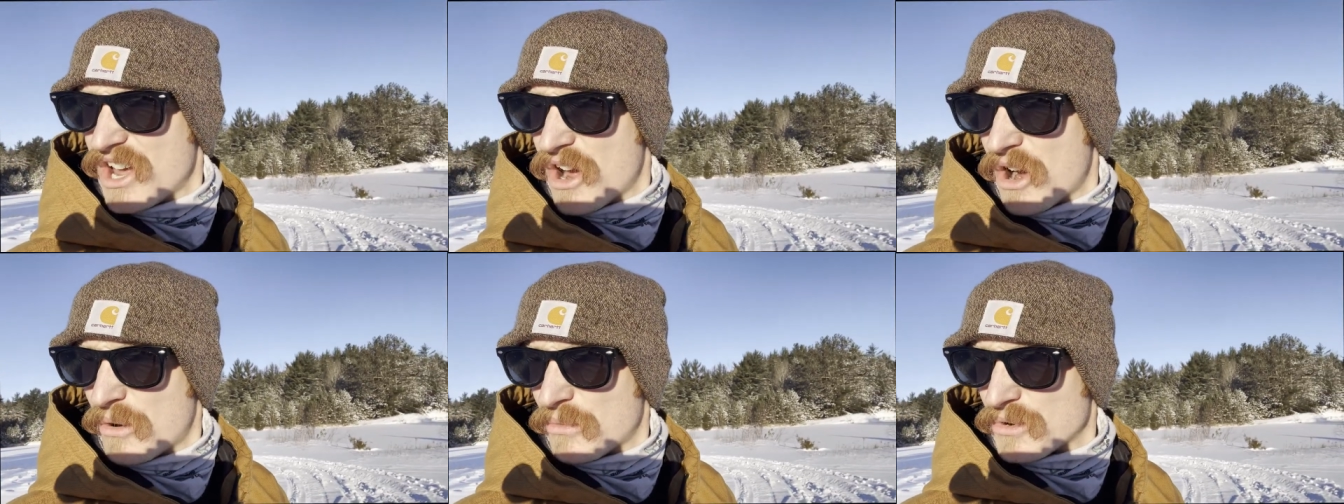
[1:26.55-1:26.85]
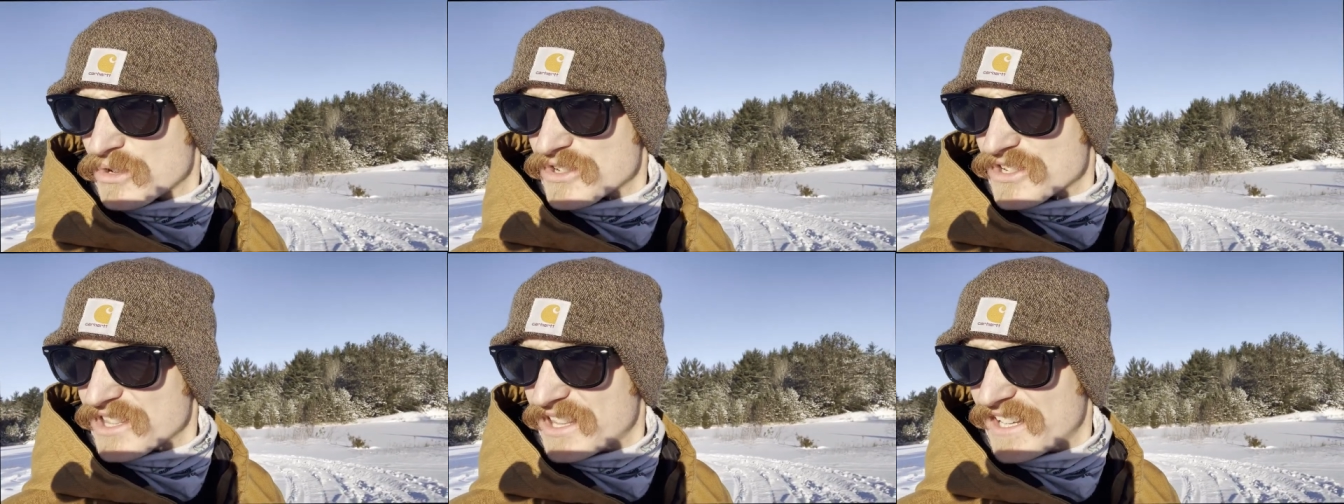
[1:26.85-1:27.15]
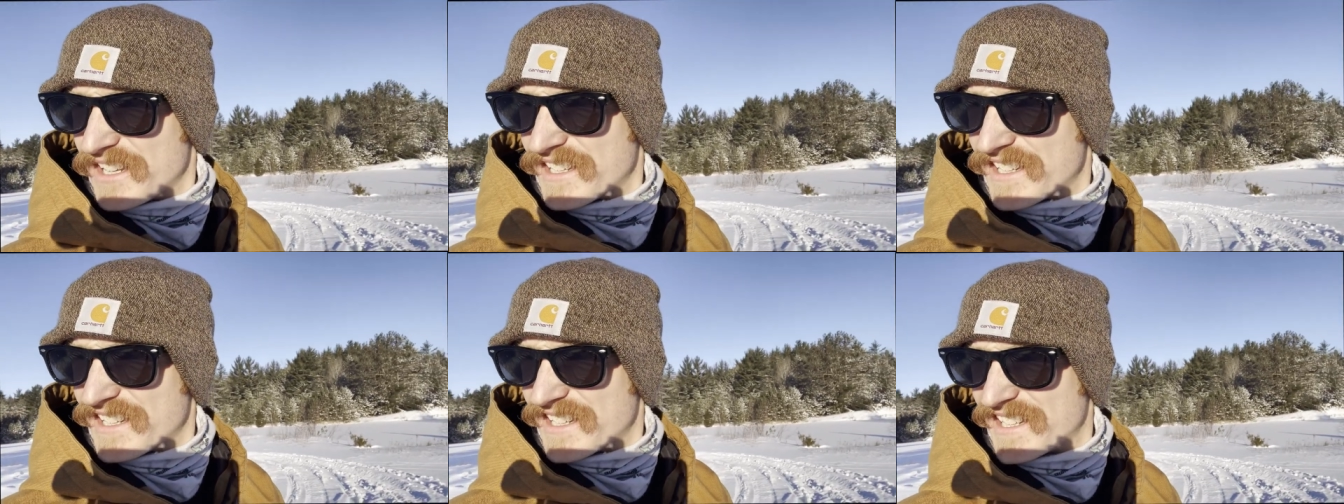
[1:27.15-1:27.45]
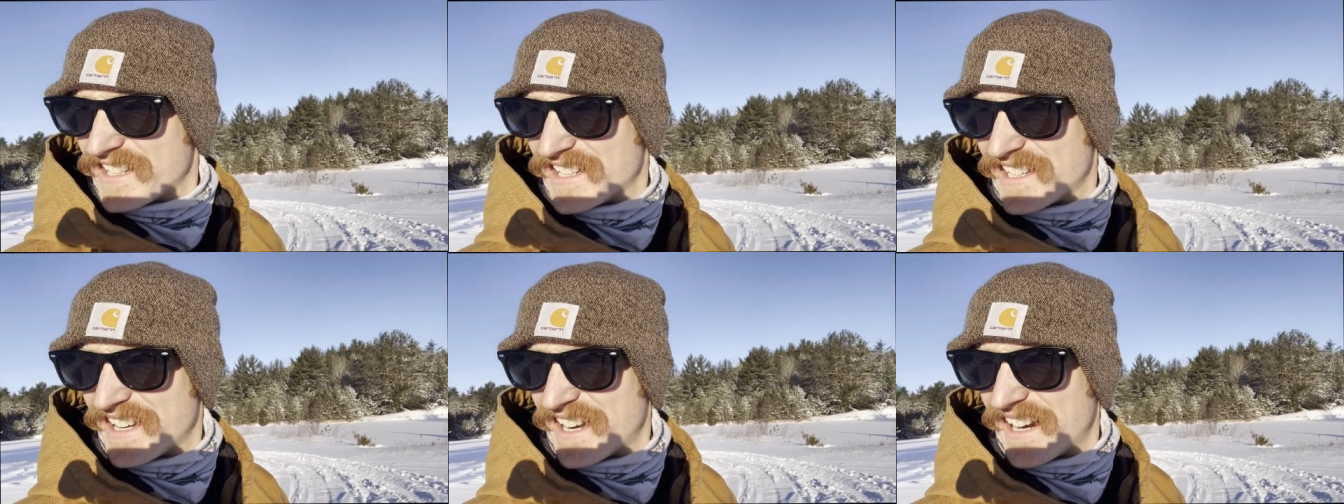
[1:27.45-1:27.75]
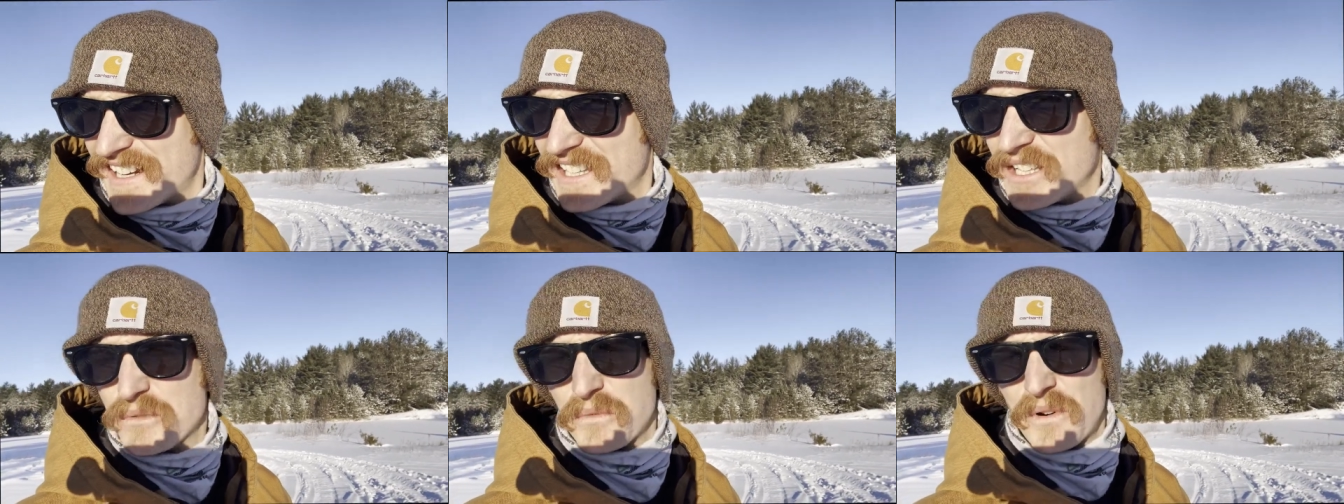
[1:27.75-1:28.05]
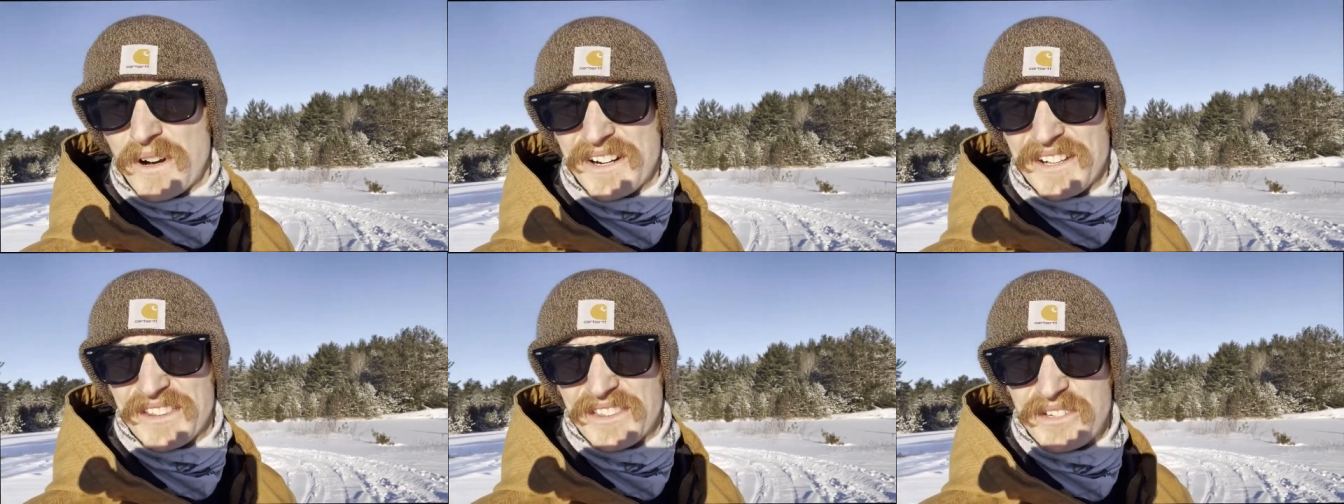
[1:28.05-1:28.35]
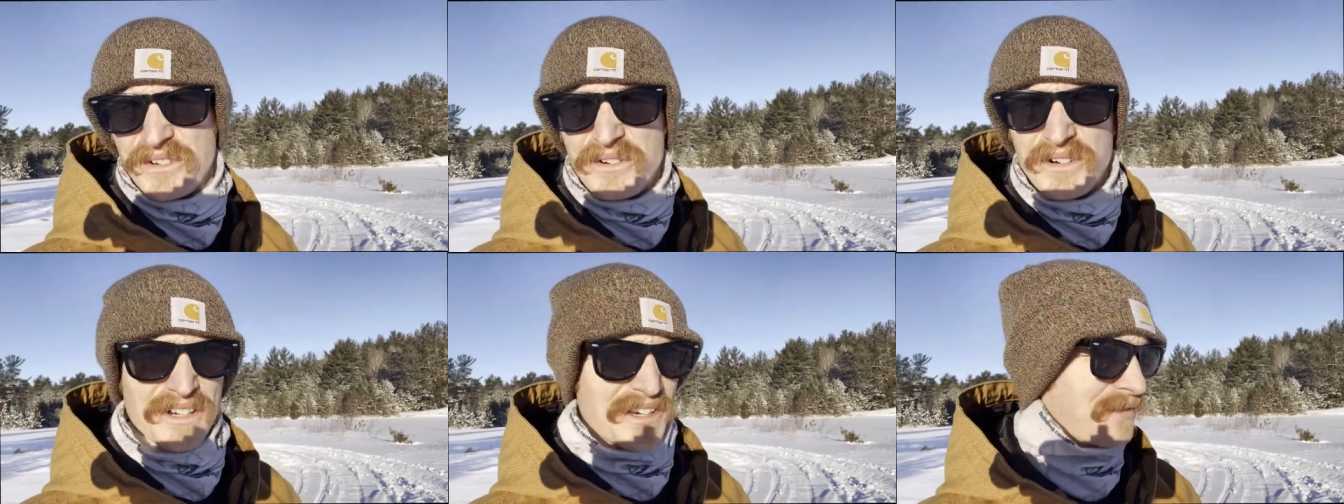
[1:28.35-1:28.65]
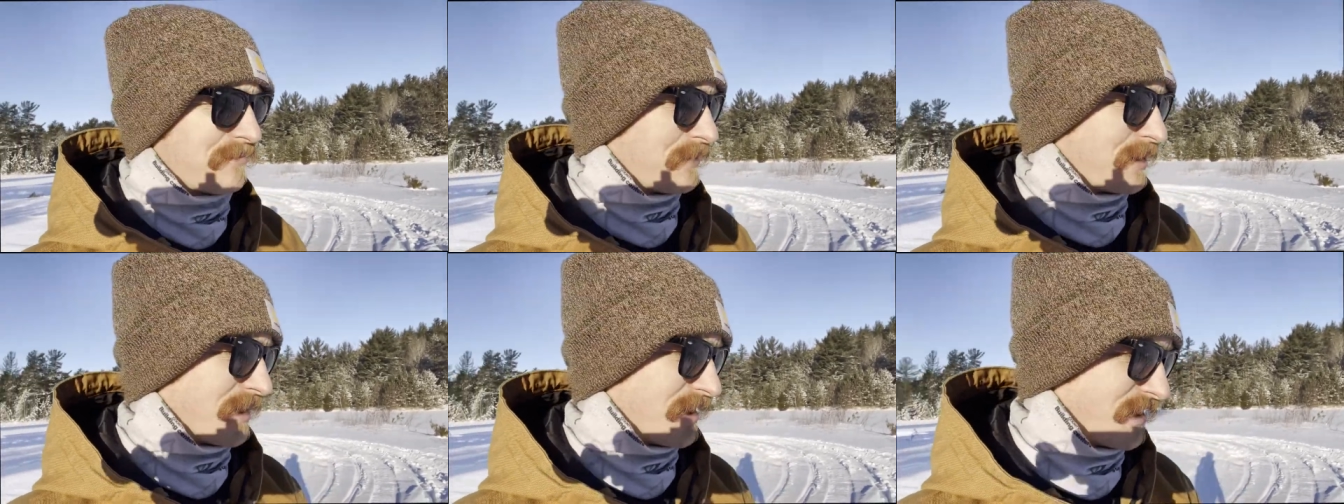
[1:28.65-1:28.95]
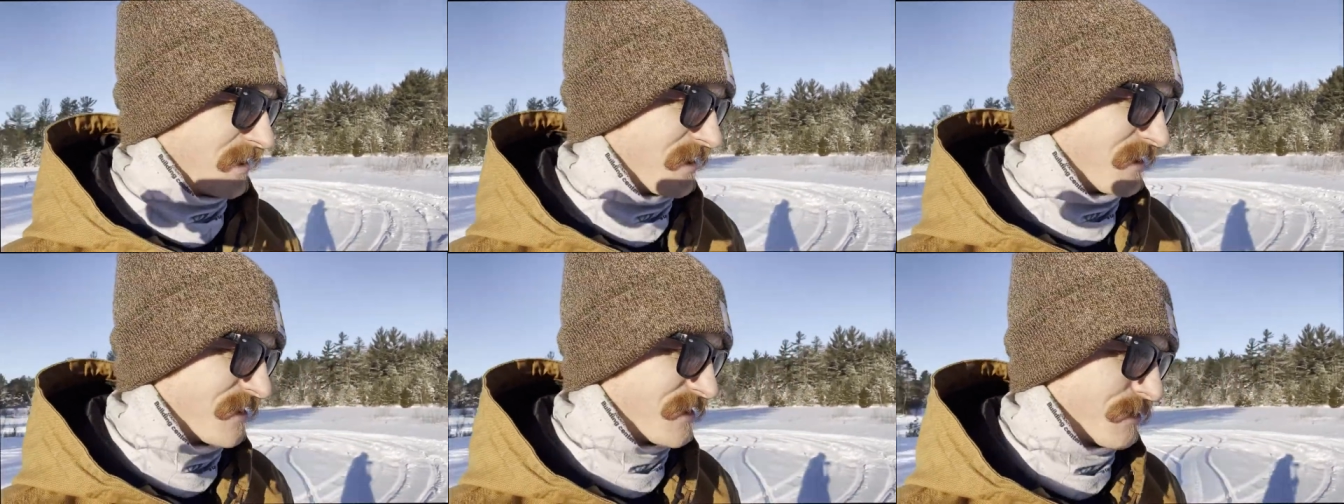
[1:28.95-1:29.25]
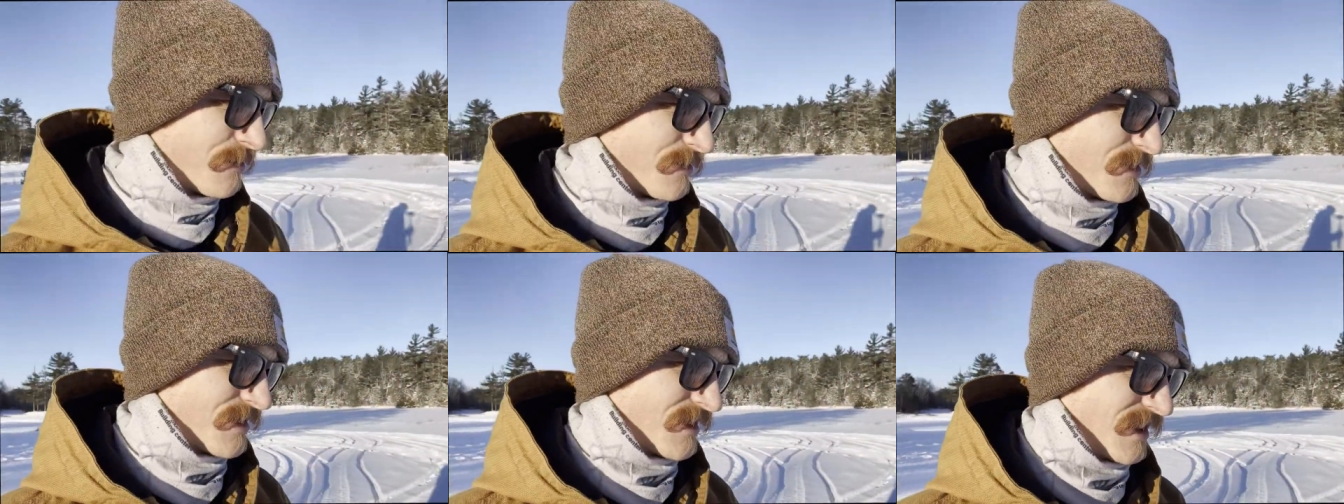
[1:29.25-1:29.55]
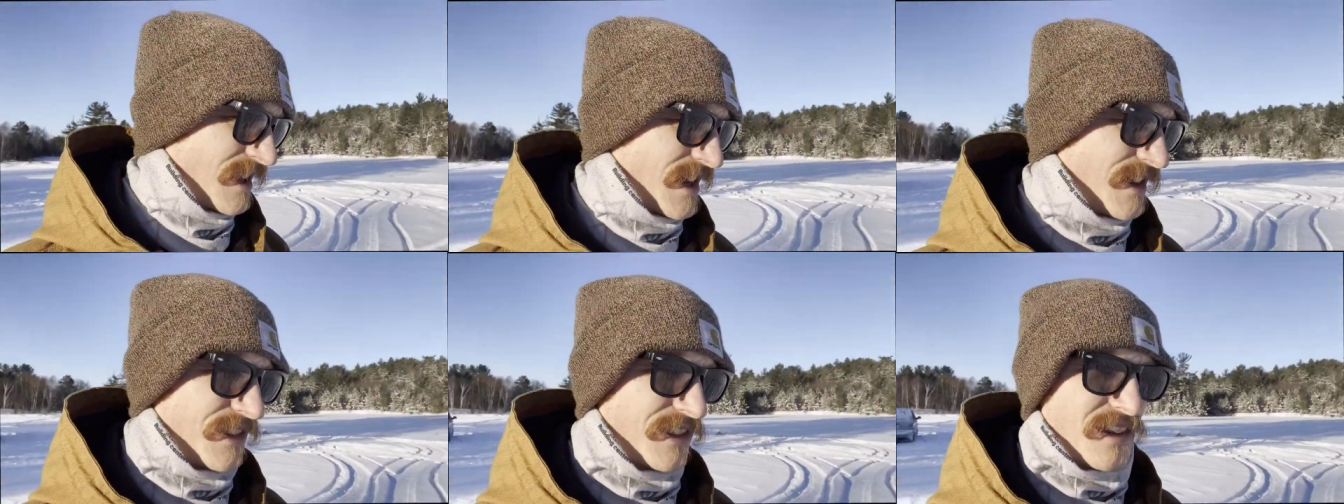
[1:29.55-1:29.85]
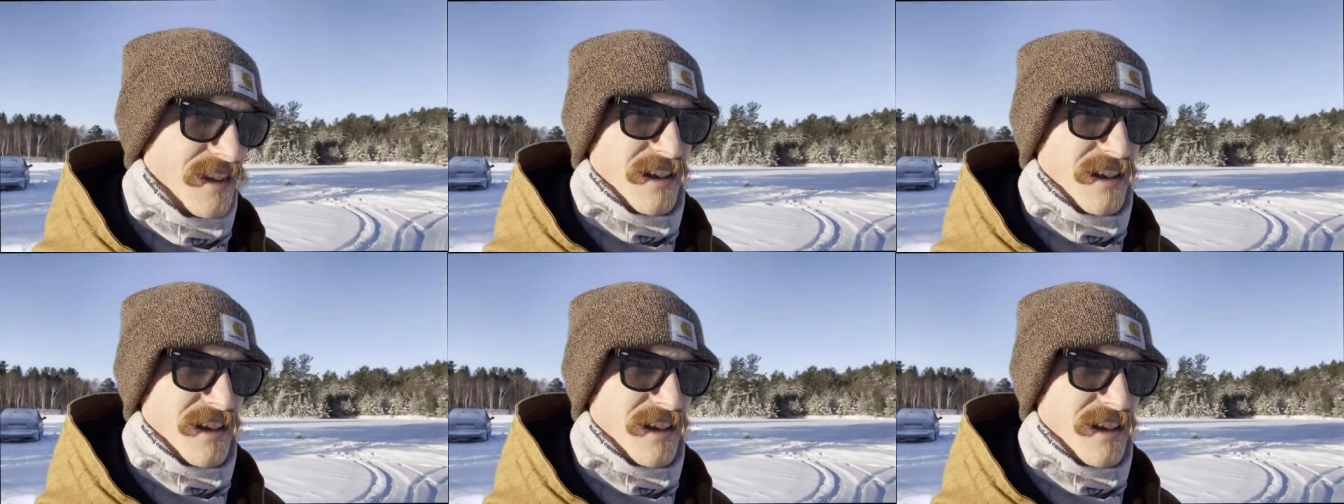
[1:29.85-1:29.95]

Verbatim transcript: almost like I didn't want to do it because there was a lot,